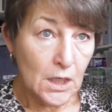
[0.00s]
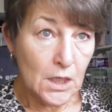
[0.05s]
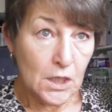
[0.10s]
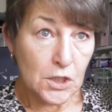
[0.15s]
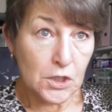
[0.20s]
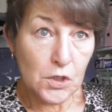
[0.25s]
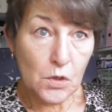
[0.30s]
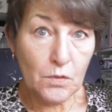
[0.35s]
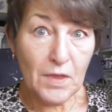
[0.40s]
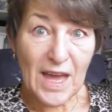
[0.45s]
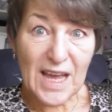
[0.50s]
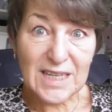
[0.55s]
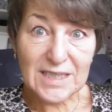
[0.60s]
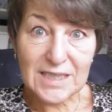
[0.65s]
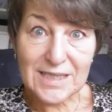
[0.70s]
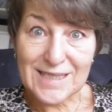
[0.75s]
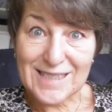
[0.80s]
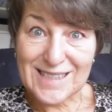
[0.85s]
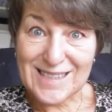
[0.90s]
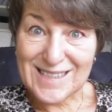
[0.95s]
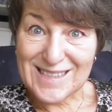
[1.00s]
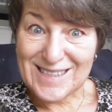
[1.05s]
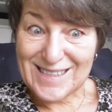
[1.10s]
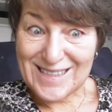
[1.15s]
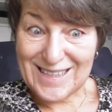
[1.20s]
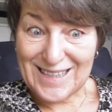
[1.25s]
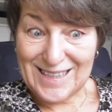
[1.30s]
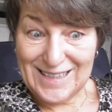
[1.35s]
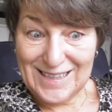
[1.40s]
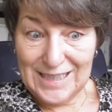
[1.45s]
So that's
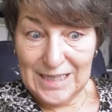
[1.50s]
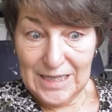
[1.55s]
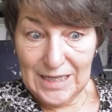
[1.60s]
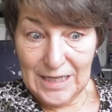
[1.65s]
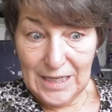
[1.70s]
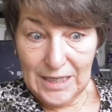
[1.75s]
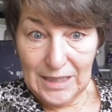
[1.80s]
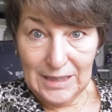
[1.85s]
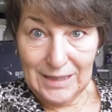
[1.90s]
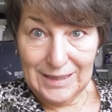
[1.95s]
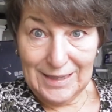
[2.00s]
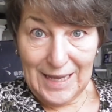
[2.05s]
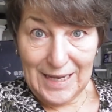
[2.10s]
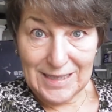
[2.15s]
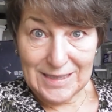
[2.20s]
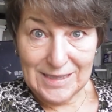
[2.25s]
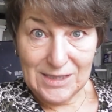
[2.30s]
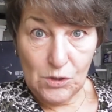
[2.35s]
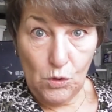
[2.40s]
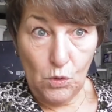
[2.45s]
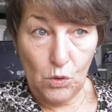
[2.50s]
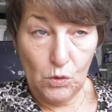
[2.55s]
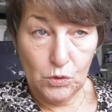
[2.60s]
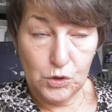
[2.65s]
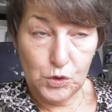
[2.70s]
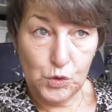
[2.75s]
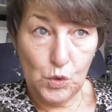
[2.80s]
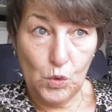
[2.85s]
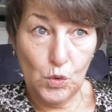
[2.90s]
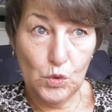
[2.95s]
all
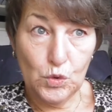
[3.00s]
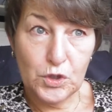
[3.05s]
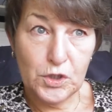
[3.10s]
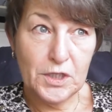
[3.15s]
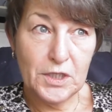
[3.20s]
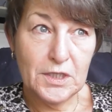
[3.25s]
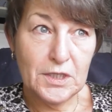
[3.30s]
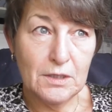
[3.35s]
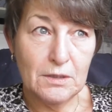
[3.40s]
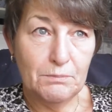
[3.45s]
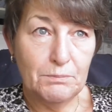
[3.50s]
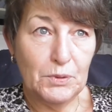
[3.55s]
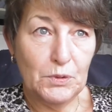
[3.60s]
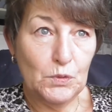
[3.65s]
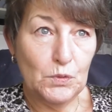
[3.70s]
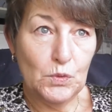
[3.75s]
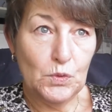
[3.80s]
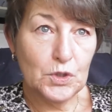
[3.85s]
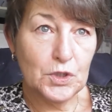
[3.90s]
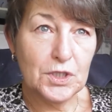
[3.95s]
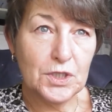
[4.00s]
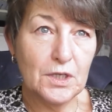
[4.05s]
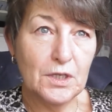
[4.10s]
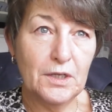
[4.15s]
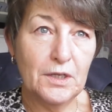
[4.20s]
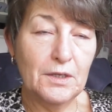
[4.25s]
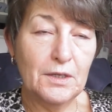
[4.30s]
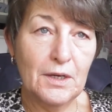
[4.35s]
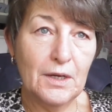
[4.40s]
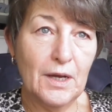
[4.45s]
sorted and booked
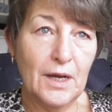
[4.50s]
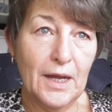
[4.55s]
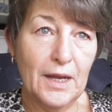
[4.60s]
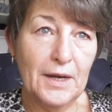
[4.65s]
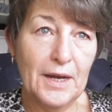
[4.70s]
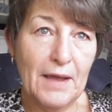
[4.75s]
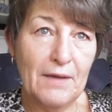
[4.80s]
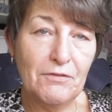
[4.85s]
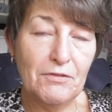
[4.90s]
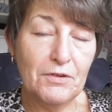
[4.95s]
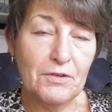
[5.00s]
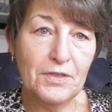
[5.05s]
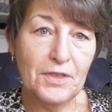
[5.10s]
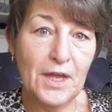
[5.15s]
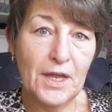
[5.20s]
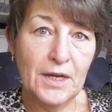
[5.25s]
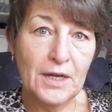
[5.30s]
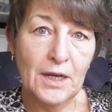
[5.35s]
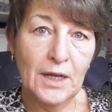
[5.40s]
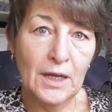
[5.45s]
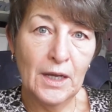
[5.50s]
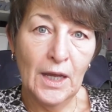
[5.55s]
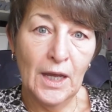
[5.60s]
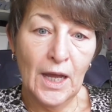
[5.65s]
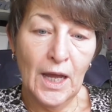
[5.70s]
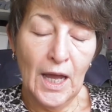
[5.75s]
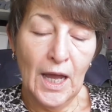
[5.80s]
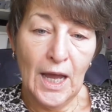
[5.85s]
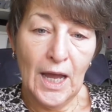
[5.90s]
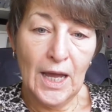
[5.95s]
and everything.
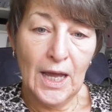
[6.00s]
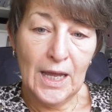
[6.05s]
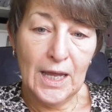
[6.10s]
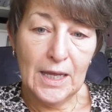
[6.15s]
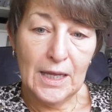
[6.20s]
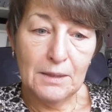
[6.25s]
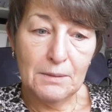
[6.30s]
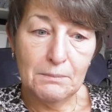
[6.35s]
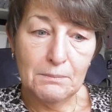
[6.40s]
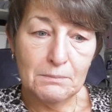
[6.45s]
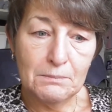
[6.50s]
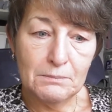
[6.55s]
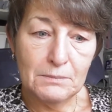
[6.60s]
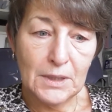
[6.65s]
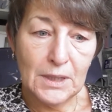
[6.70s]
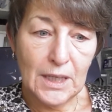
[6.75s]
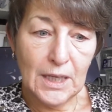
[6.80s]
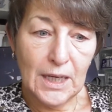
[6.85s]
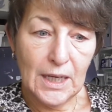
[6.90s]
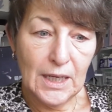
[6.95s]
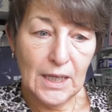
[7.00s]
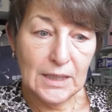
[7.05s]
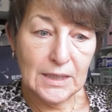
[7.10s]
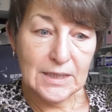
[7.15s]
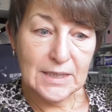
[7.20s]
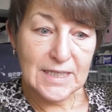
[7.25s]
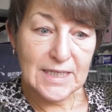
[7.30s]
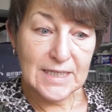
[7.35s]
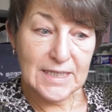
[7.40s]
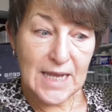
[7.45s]
And
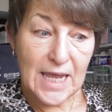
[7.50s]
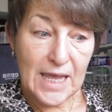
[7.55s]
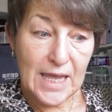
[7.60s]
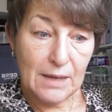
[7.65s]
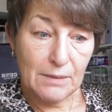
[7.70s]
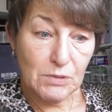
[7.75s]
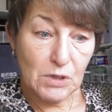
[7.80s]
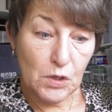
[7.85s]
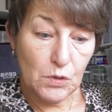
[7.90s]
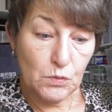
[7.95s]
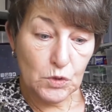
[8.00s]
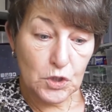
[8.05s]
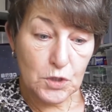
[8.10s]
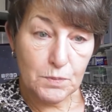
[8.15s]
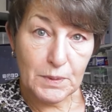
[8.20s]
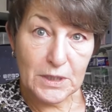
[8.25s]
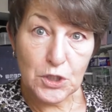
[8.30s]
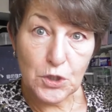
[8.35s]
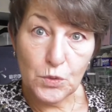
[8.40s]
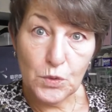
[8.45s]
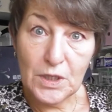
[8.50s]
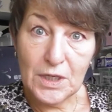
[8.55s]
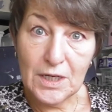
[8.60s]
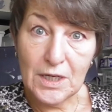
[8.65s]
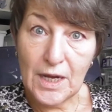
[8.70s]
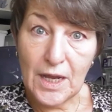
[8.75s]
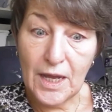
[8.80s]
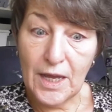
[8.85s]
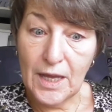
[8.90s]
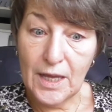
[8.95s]
today I'm going to be
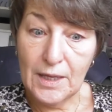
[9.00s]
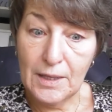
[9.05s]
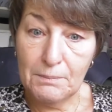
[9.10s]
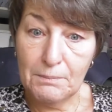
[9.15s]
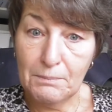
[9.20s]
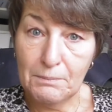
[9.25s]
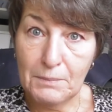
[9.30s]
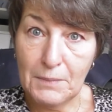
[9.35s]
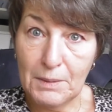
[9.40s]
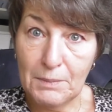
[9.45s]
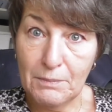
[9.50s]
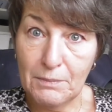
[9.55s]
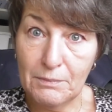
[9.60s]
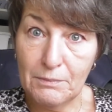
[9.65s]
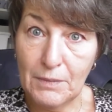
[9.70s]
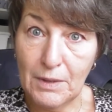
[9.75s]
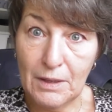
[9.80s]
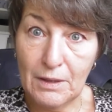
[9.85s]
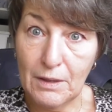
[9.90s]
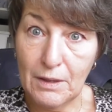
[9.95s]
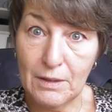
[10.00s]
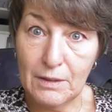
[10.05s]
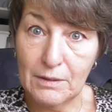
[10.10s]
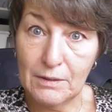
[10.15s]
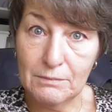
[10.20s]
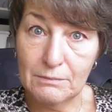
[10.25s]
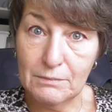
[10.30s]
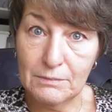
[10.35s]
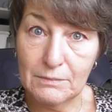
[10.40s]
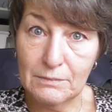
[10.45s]
doing a
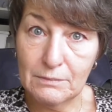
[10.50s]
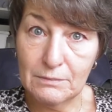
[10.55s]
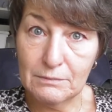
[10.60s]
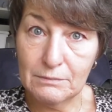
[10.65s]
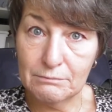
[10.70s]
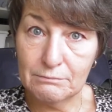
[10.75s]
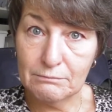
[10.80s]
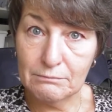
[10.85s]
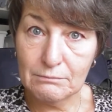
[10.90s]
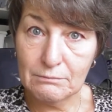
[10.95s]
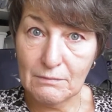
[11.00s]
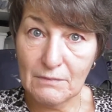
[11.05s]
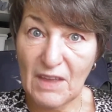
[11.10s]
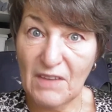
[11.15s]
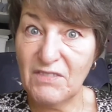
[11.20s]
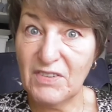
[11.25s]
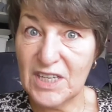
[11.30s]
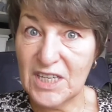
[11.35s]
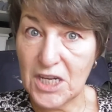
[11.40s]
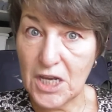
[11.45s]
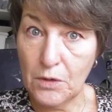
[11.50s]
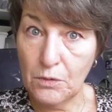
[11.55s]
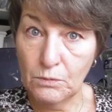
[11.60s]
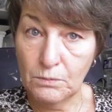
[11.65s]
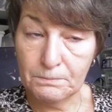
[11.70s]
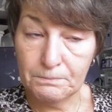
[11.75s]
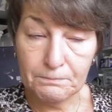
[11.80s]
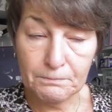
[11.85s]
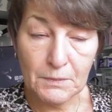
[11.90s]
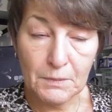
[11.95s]
video,
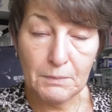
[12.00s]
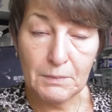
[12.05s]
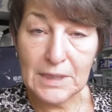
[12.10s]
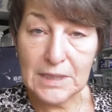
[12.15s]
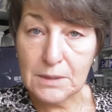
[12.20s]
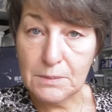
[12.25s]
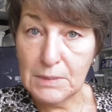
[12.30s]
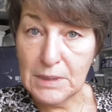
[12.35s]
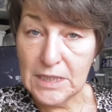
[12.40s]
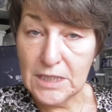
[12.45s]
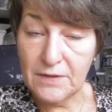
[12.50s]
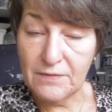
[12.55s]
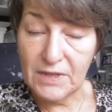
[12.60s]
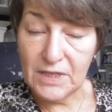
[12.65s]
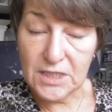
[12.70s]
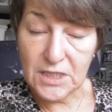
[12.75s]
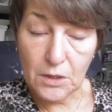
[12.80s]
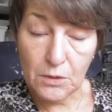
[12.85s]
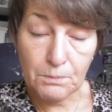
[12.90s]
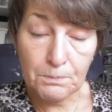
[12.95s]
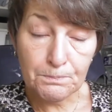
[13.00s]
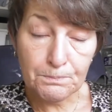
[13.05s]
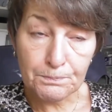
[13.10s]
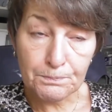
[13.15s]
mixed media video.